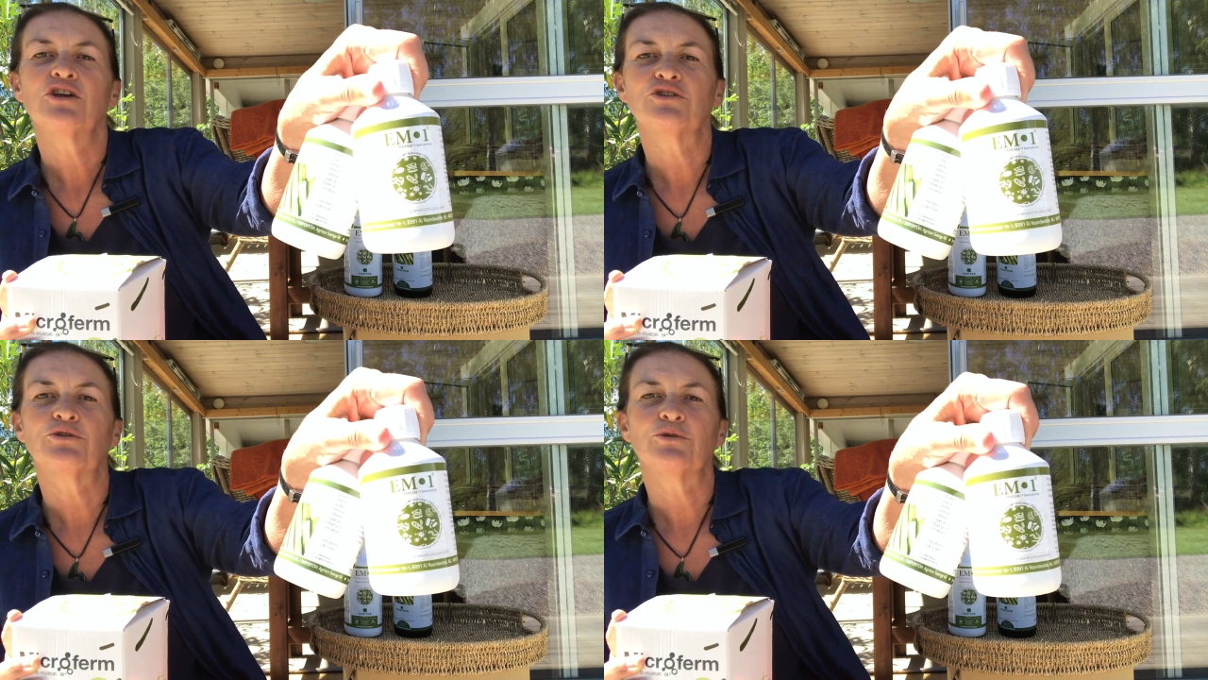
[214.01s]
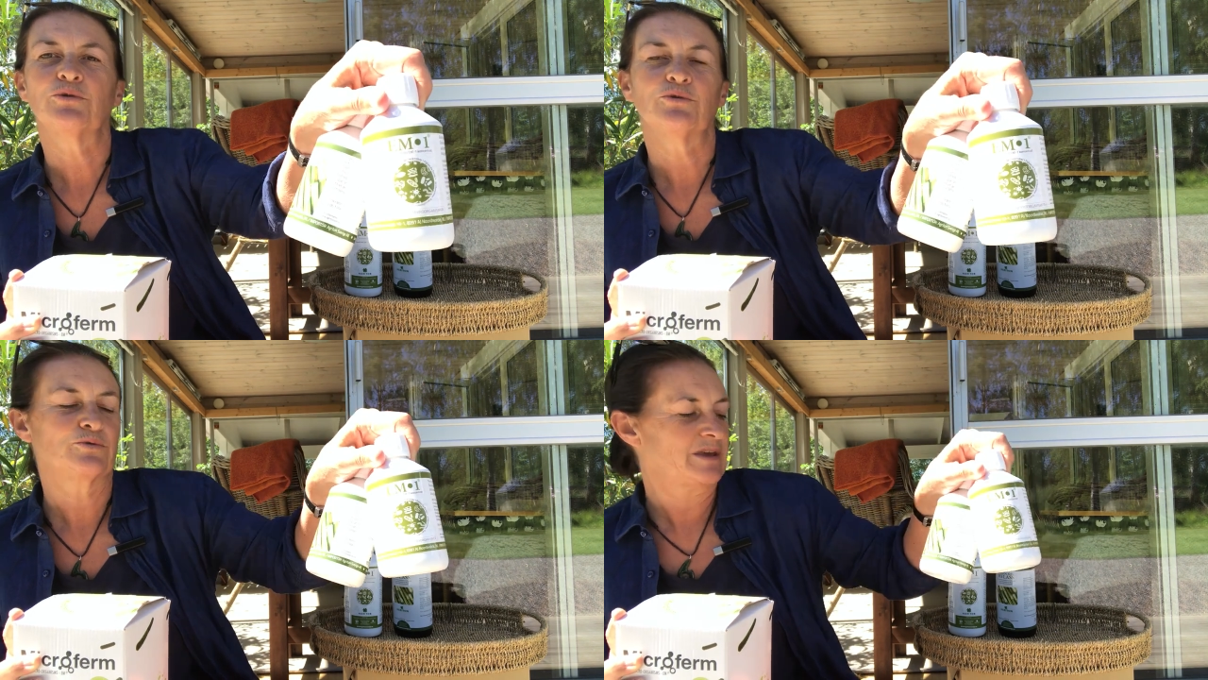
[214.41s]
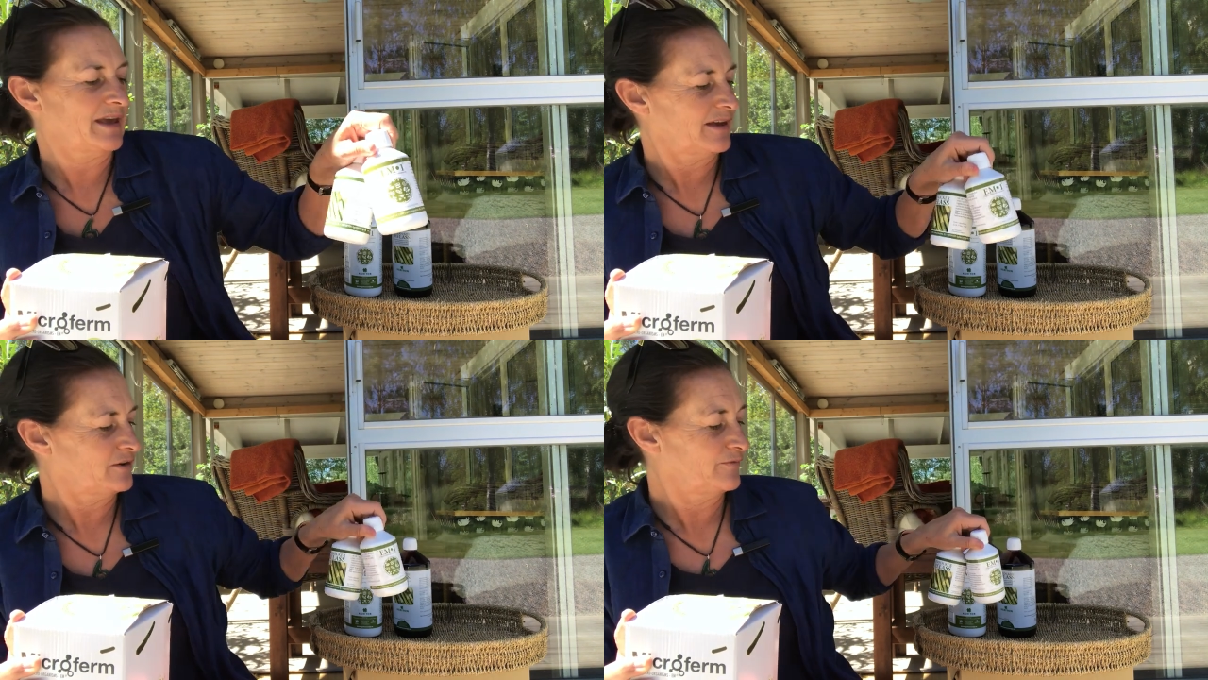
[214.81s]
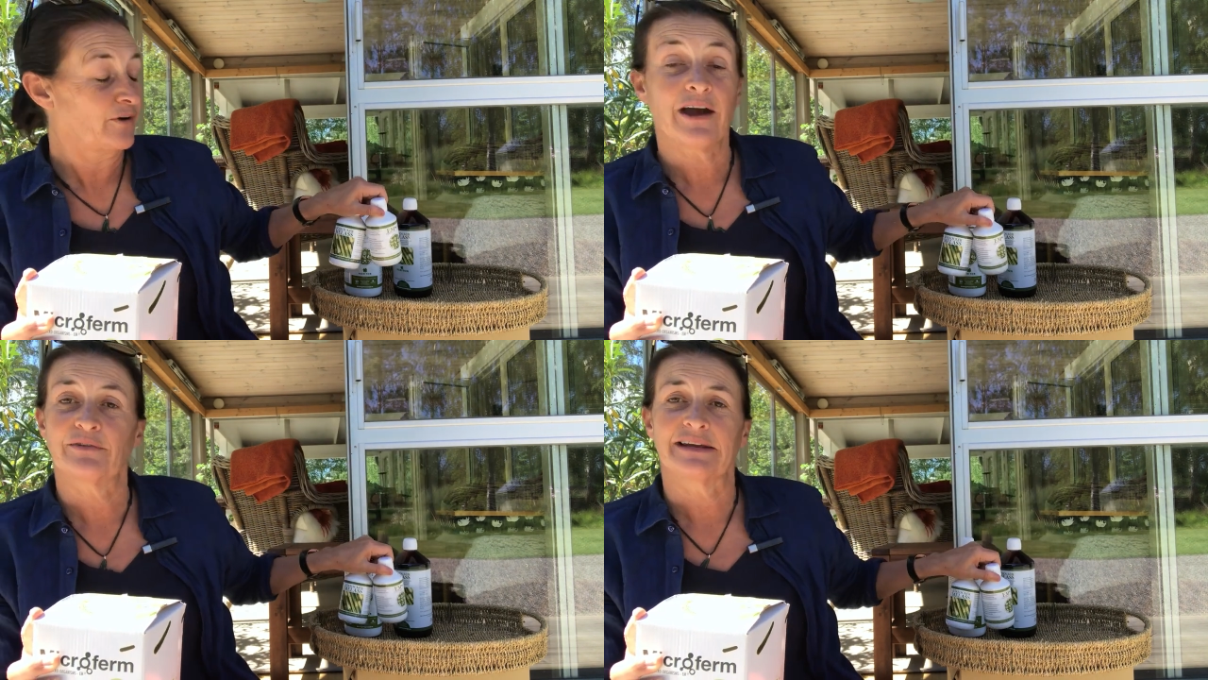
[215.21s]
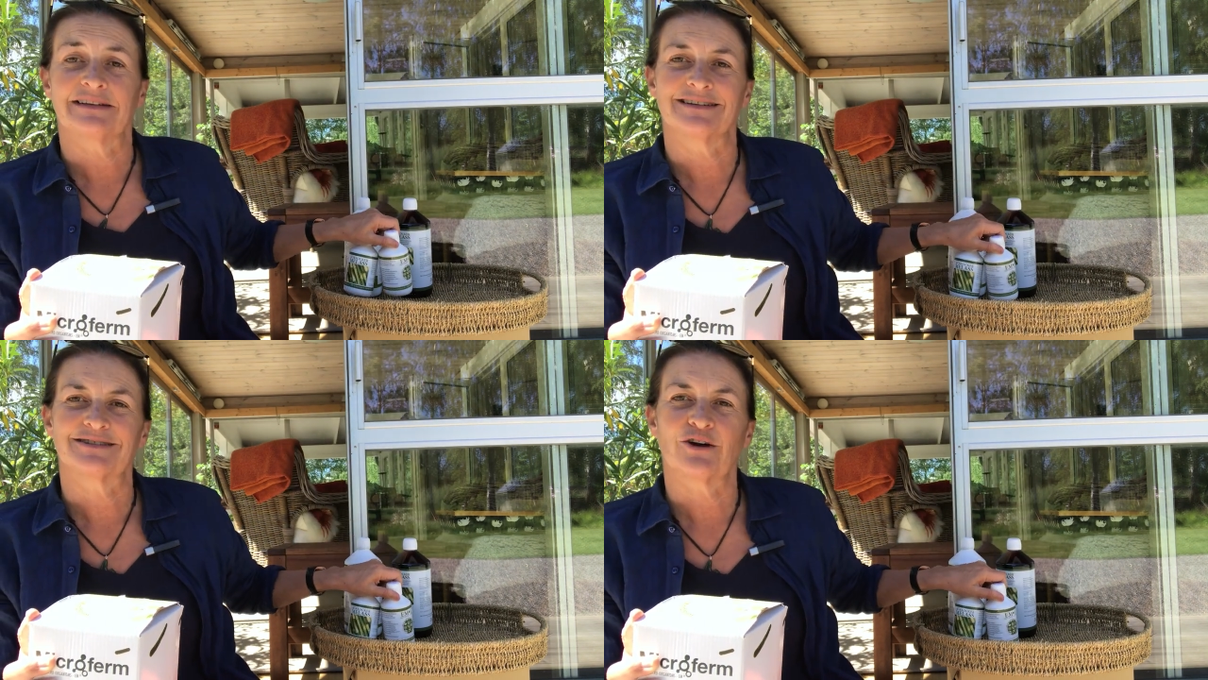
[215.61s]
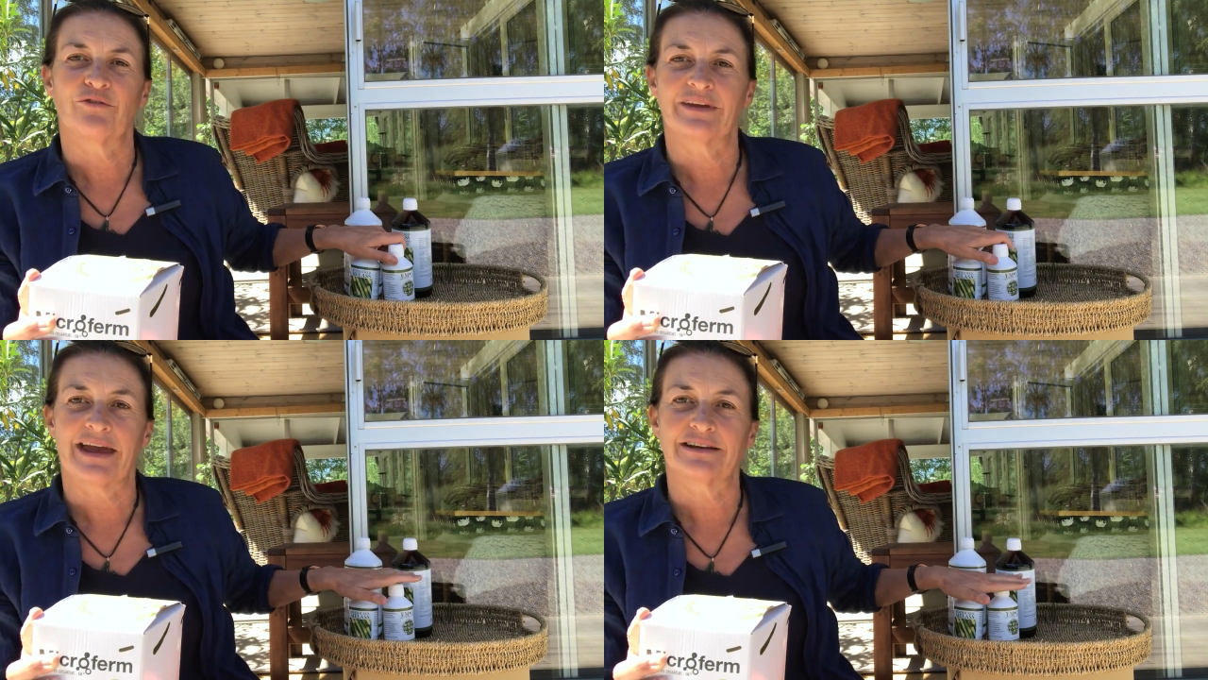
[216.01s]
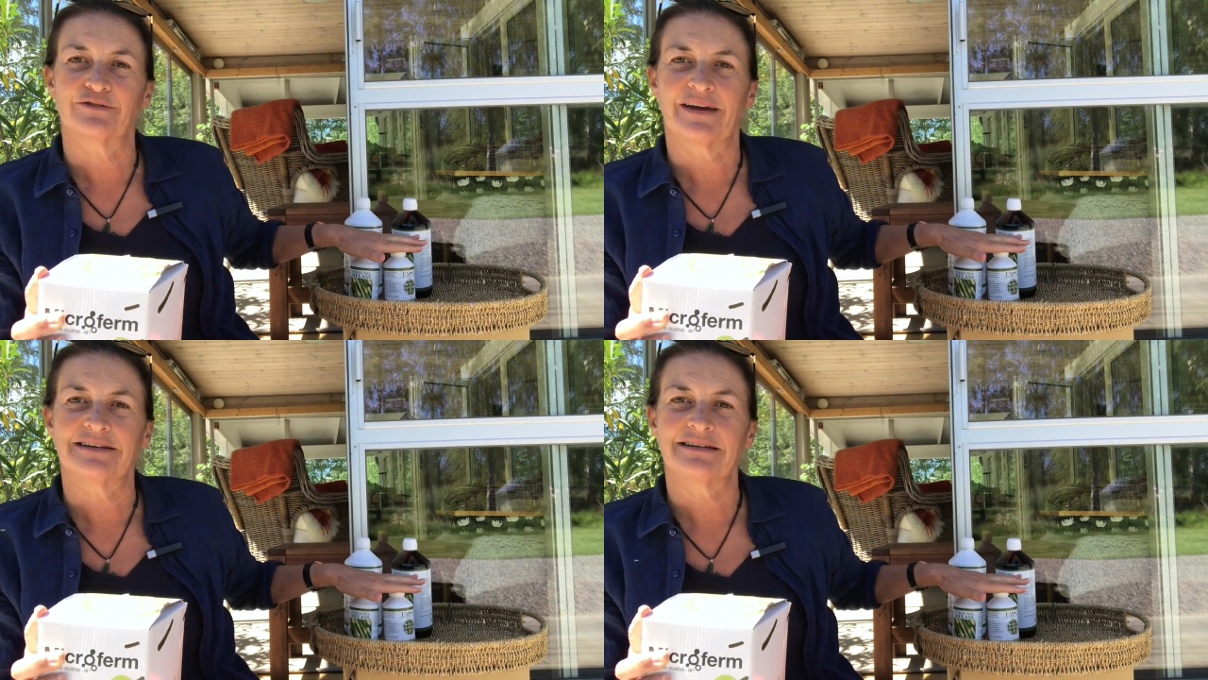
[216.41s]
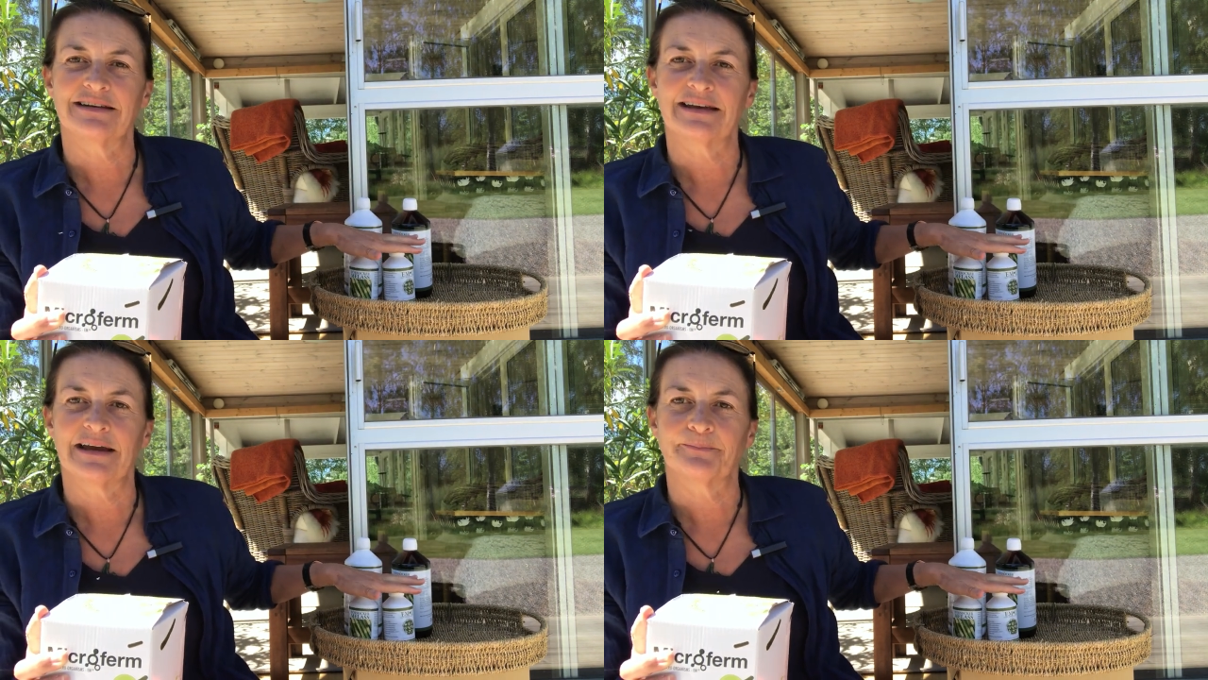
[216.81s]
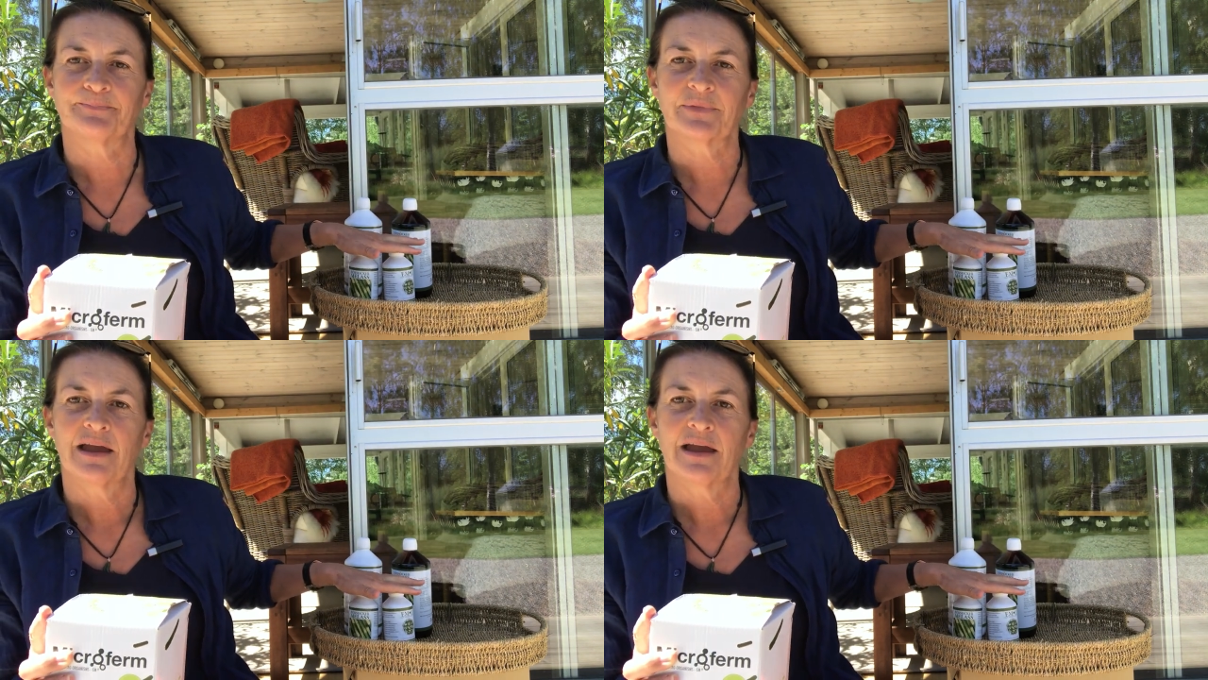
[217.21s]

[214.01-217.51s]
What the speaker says: you get 5 litres of the activated EM.